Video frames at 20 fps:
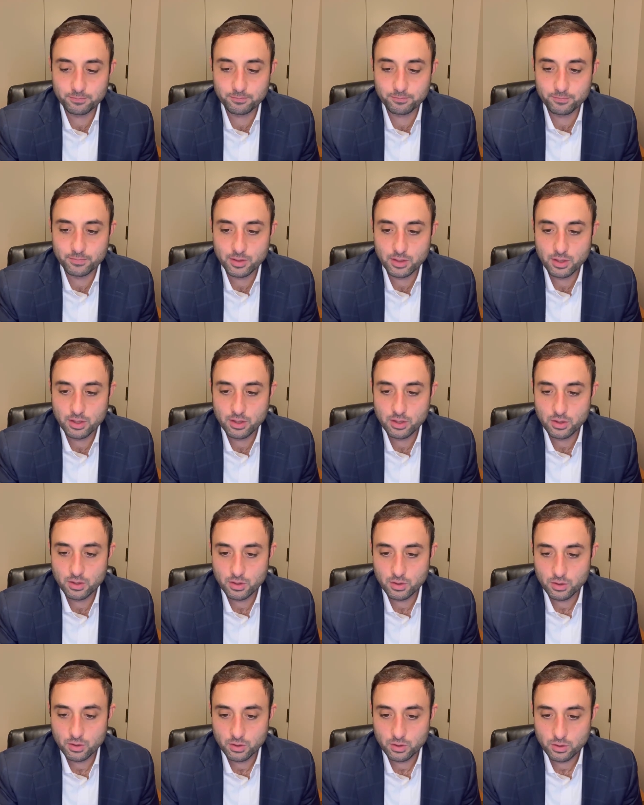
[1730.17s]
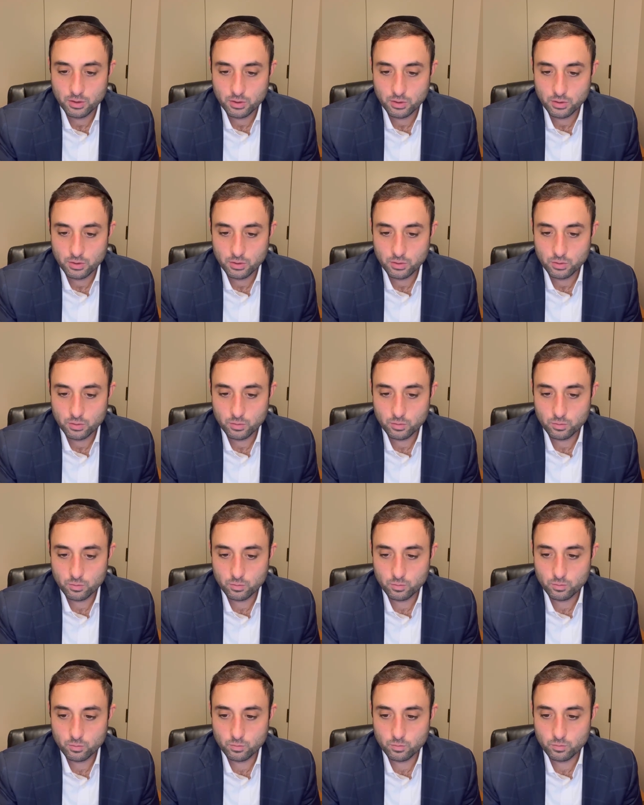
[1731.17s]

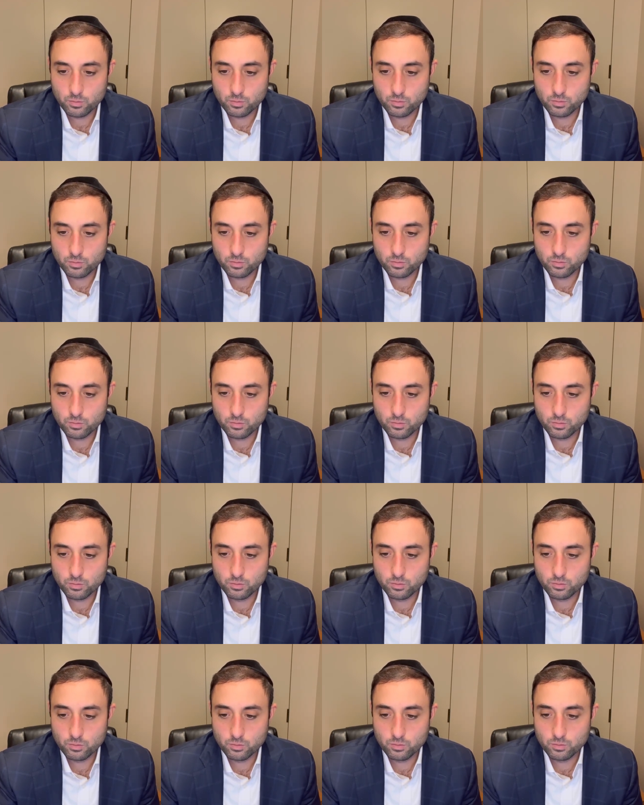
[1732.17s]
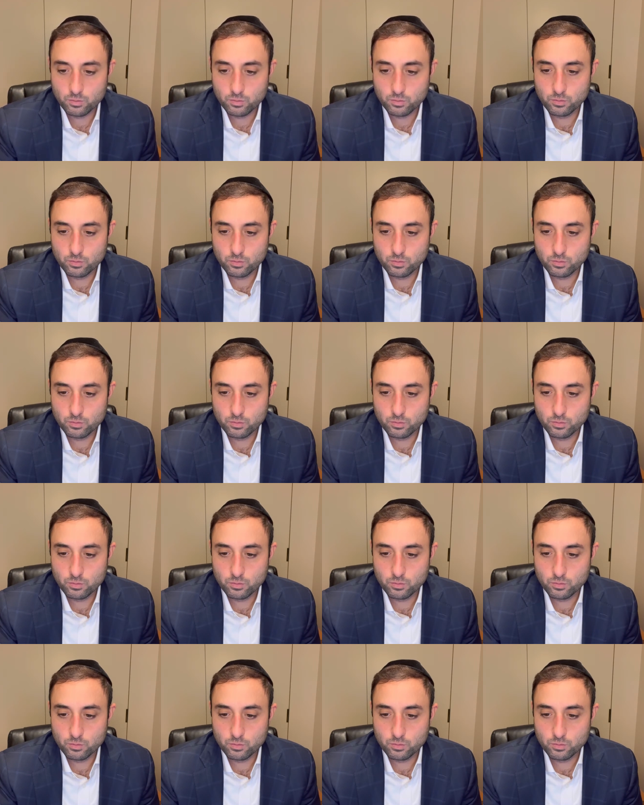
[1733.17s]
No one is speaking in this clip.